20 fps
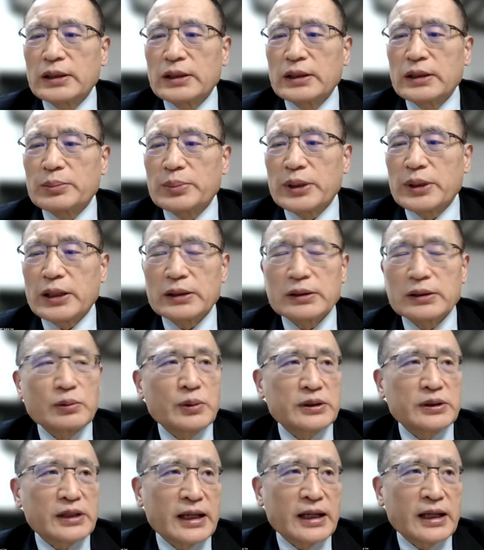but
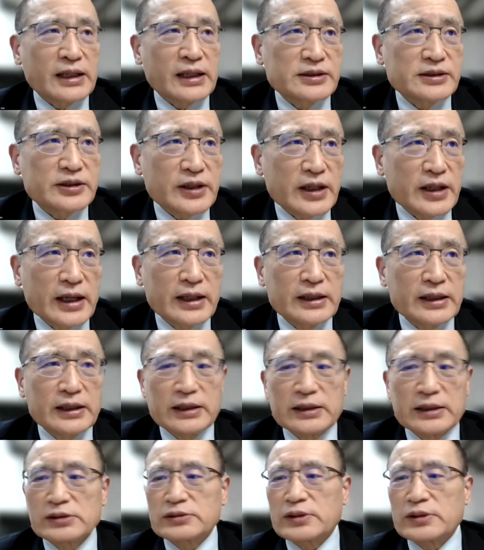what I can say
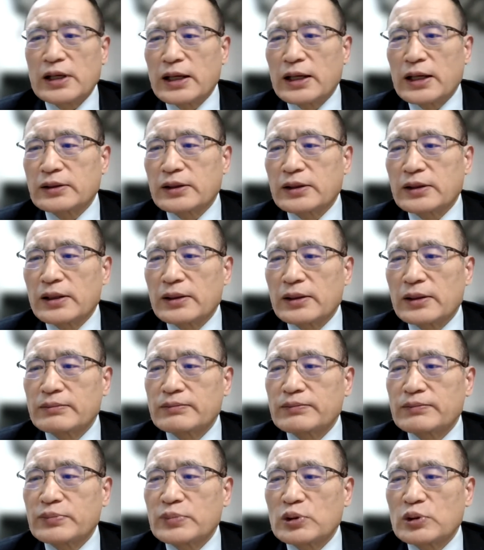is that um,
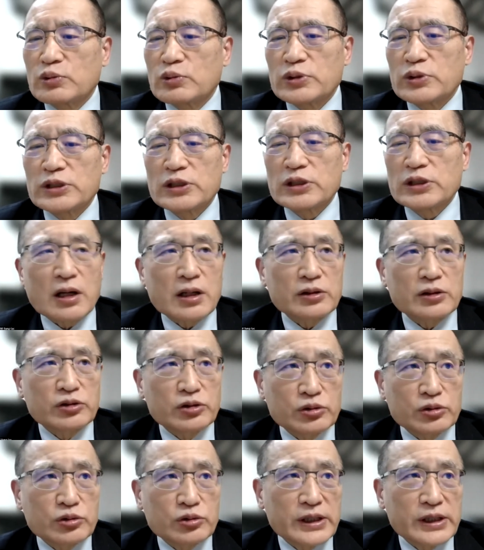we are
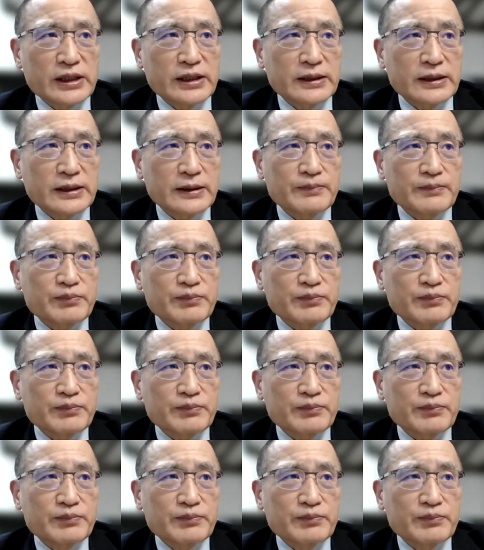doing